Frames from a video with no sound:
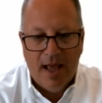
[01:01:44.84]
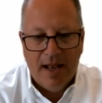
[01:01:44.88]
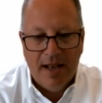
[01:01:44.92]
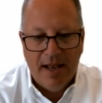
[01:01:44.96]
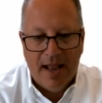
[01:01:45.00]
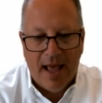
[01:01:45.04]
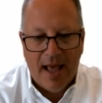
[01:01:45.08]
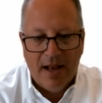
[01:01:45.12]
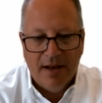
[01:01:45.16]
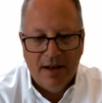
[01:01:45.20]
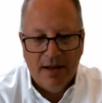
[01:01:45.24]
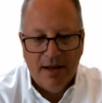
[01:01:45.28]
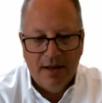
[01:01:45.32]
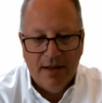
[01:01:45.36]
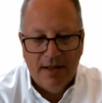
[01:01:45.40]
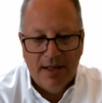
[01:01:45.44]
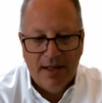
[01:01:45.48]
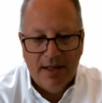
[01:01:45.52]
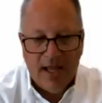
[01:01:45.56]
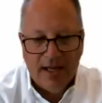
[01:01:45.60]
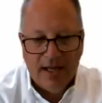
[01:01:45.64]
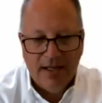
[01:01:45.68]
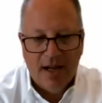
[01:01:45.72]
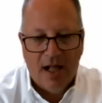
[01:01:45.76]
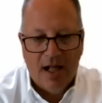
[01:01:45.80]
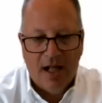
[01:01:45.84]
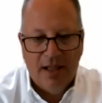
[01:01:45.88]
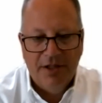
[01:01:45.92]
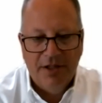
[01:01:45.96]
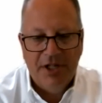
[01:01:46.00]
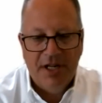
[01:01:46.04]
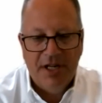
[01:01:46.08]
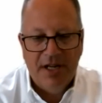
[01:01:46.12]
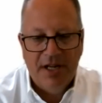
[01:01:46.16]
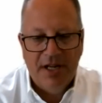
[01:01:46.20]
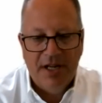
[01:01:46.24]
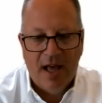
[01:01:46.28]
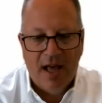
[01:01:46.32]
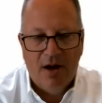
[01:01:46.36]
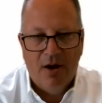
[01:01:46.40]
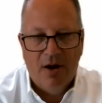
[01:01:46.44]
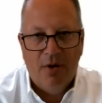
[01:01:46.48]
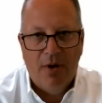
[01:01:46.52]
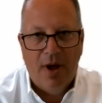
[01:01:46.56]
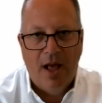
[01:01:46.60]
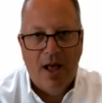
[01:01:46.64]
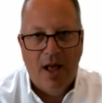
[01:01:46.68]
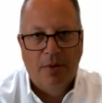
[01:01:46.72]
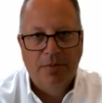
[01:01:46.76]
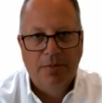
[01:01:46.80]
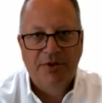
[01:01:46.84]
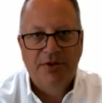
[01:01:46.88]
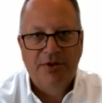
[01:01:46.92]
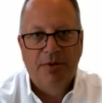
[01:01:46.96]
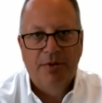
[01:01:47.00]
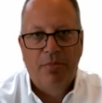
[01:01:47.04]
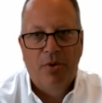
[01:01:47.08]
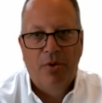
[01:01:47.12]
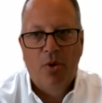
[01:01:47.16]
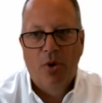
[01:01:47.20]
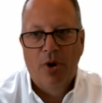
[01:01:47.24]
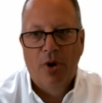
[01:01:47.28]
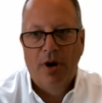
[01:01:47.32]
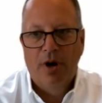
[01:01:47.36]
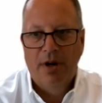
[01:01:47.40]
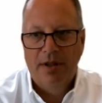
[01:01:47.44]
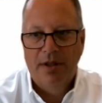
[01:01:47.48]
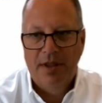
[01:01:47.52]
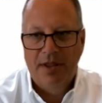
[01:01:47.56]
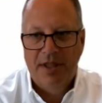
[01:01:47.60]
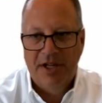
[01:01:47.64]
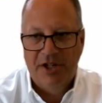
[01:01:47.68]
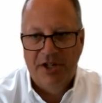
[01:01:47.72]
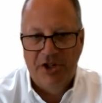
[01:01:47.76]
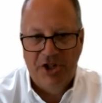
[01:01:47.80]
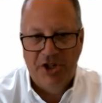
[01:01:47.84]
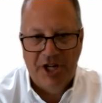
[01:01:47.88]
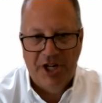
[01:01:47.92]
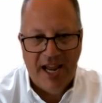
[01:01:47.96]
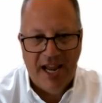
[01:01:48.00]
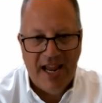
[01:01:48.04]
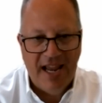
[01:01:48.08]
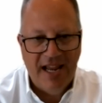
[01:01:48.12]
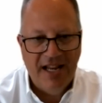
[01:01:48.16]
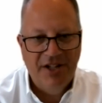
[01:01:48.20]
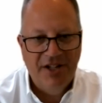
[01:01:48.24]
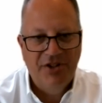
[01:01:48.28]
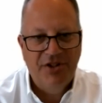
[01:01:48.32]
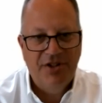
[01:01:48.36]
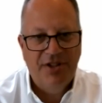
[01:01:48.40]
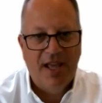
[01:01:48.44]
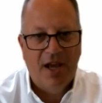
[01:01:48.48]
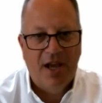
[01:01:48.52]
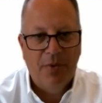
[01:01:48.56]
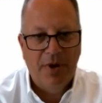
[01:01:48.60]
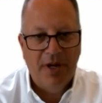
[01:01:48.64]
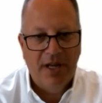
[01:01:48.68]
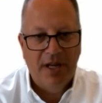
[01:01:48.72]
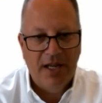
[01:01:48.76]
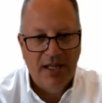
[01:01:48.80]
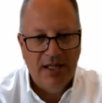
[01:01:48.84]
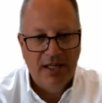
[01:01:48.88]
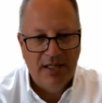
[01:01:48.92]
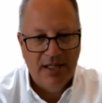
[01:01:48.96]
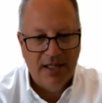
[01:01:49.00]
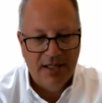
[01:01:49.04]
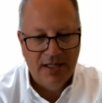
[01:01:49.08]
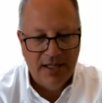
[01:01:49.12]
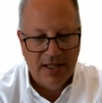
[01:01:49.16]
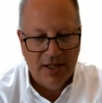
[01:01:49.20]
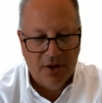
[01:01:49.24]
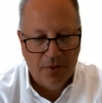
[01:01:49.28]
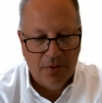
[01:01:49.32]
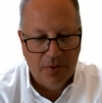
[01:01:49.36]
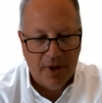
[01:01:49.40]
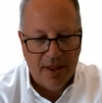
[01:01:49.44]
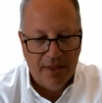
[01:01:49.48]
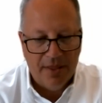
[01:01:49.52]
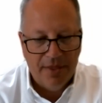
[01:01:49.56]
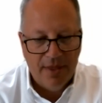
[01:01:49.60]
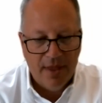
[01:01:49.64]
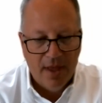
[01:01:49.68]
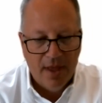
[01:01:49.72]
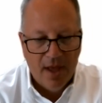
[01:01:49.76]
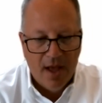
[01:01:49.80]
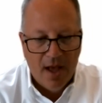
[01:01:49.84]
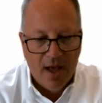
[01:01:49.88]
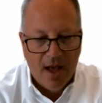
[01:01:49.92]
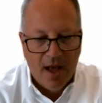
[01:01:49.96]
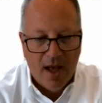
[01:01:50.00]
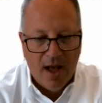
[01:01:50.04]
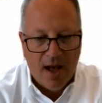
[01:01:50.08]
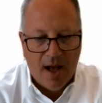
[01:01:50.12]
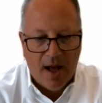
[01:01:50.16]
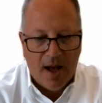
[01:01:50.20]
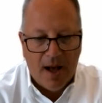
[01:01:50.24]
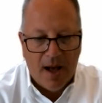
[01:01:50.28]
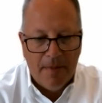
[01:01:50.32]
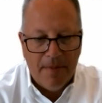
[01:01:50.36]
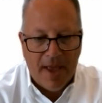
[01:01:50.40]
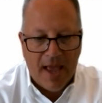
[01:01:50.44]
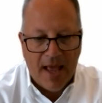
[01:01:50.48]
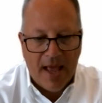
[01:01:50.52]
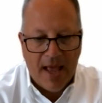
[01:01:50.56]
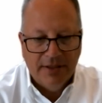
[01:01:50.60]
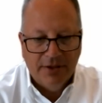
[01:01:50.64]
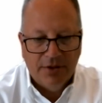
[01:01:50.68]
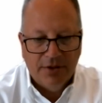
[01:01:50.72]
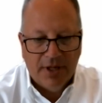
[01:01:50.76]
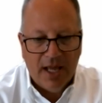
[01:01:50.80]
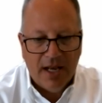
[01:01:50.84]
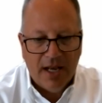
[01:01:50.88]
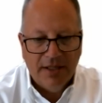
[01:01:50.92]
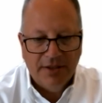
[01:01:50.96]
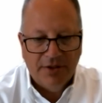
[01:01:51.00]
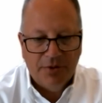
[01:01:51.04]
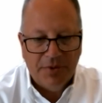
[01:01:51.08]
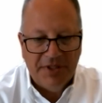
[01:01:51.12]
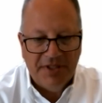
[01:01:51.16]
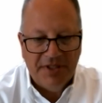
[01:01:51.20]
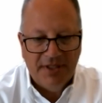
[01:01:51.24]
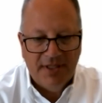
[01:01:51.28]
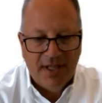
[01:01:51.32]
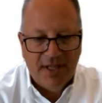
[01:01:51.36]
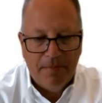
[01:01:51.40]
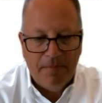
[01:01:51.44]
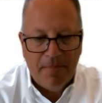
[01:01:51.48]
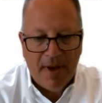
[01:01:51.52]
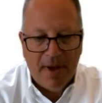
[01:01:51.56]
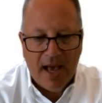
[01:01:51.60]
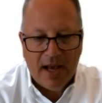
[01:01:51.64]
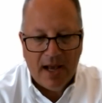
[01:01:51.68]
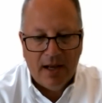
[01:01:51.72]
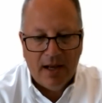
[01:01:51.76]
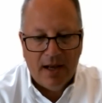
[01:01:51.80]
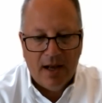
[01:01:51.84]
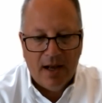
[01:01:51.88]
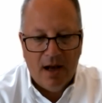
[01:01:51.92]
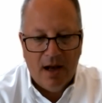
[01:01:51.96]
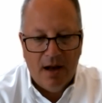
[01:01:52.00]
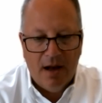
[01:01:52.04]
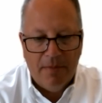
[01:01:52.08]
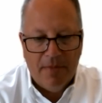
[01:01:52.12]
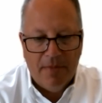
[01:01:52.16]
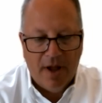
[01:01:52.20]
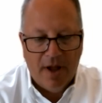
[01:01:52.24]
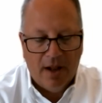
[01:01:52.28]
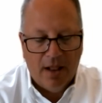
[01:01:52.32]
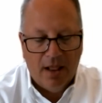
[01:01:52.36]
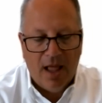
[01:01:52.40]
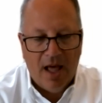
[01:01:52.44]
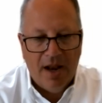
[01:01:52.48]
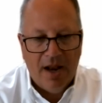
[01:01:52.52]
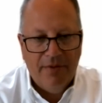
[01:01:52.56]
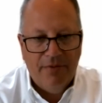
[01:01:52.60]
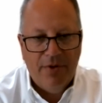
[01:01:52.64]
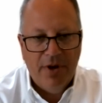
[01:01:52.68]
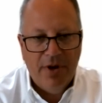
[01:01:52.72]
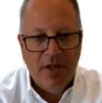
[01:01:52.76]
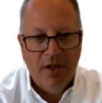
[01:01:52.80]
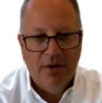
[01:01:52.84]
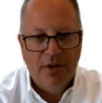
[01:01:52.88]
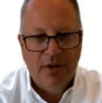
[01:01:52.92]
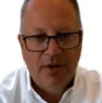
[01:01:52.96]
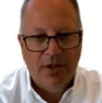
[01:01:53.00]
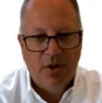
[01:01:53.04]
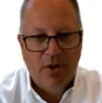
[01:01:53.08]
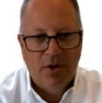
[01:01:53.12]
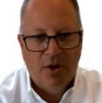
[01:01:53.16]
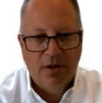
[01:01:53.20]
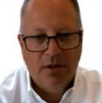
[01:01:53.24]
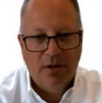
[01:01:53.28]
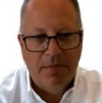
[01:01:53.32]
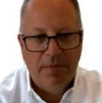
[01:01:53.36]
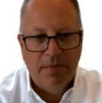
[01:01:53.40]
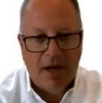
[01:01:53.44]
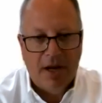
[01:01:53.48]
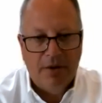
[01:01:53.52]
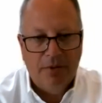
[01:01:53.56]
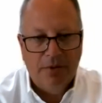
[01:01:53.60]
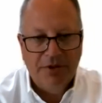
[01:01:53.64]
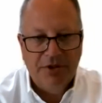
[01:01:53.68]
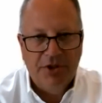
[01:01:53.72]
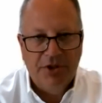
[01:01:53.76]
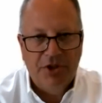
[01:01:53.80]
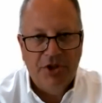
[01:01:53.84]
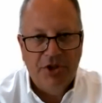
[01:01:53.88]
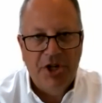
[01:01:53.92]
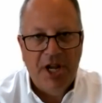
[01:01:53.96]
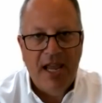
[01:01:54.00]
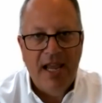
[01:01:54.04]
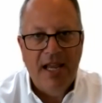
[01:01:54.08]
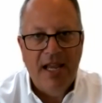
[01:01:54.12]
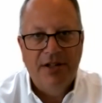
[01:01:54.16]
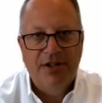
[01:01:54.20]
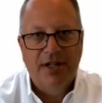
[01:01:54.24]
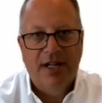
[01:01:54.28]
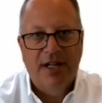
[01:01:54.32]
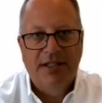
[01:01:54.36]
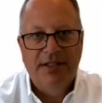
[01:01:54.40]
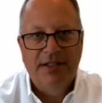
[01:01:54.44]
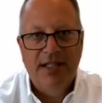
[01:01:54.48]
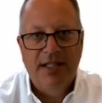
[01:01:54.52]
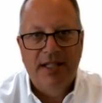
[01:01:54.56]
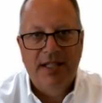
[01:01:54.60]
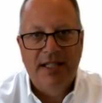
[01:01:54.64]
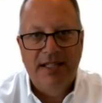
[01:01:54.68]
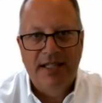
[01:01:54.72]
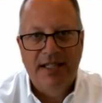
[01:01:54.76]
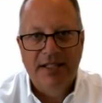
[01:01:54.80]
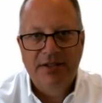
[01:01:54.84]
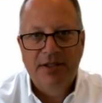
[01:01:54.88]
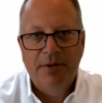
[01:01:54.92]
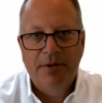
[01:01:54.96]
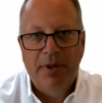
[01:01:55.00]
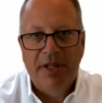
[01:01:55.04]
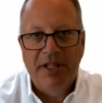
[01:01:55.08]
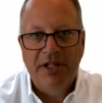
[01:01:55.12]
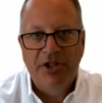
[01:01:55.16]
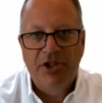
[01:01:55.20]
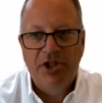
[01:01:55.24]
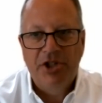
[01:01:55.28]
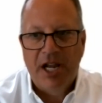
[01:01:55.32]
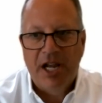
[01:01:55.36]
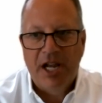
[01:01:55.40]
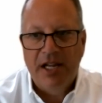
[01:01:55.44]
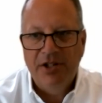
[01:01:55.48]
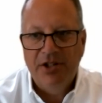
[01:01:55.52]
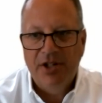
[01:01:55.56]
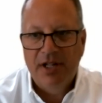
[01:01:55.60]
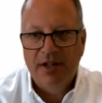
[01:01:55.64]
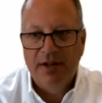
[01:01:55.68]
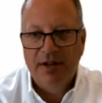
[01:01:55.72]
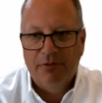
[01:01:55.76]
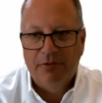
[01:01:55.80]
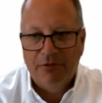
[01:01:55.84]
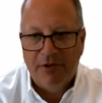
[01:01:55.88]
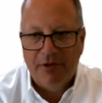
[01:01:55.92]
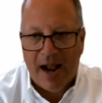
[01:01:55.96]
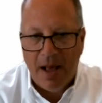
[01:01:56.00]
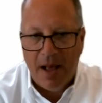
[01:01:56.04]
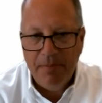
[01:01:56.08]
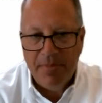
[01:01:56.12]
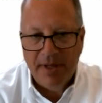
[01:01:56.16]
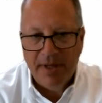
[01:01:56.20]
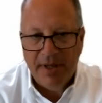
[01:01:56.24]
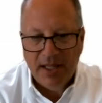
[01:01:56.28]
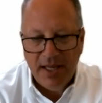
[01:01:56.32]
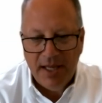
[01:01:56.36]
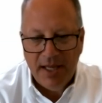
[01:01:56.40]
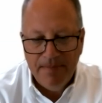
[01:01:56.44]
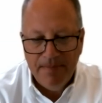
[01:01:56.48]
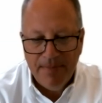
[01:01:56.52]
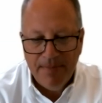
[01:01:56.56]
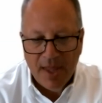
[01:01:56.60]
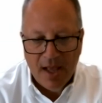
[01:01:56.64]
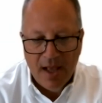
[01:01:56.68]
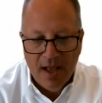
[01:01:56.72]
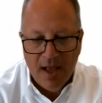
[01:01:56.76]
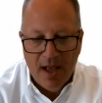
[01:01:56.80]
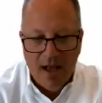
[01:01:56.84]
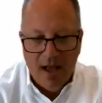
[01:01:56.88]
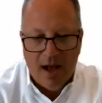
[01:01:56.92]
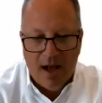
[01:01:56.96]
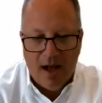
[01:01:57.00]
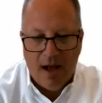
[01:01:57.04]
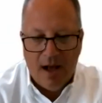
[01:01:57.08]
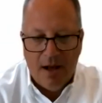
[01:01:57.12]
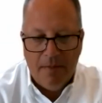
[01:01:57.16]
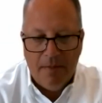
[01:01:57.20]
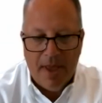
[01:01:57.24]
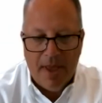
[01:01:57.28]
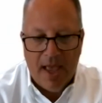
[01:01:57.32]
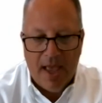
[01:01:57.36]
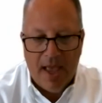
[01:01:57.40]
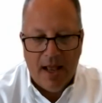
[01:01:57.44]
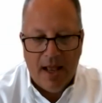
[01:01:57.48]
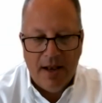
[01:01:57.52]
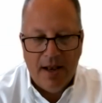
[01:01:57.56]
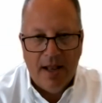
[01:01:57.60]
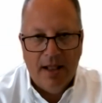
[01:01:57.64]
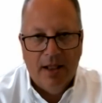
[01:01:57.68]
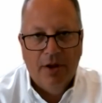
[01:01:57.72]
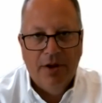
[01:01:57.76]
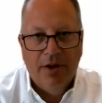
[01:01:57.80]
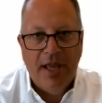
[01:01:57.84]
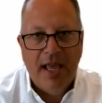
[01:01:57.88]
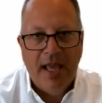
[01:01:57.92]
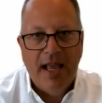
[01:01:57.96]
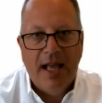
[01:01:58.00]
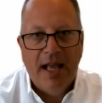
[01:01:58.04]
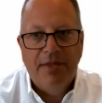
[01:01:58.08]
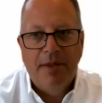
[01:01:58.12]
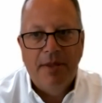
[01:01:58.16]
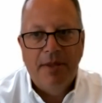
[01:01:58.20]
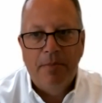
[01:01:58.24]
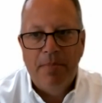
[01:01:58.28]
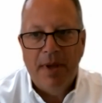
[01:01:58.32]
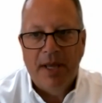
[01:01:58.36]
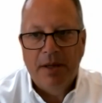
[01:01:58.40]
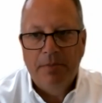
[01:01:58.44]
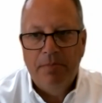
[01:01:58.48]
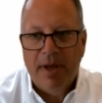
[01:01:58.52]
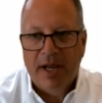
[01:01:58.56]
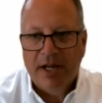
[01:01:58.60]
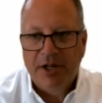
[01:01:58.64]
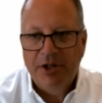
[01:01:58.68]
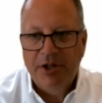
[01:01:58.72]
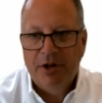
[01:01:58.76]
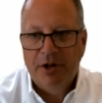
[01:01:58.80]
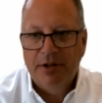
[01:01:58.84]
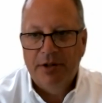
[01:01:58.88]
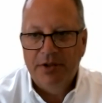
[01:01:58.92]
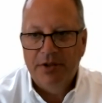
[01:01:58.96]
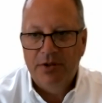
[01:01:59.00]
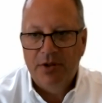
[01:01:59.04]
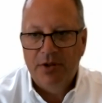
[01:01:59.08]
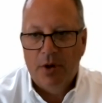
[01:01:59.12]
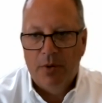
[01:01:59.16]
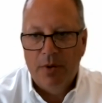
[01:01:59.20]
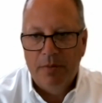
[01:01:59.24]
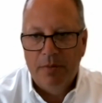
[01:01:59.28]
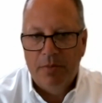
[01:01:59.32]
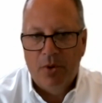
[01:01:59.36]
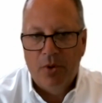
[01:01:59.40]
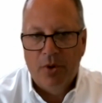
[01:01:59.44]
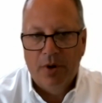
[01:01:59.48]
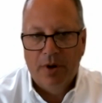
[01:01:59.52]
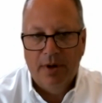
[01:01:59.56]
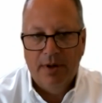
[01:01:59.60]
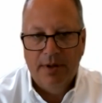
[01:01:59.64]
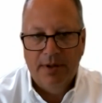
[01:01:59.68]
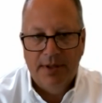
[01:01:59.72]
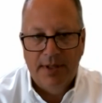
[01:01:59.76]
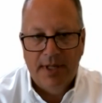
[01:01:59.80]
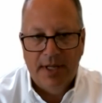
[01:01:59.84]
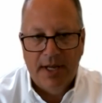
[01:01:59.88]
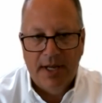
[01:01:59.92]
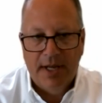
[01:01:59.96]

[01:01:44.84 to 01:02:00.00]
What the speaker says: And that technology now helps support the change that we need to deal with. And as we step back, a lot of what you had talked about was change, and I see the discipline changing rapidly. And looking at the big picture is so important.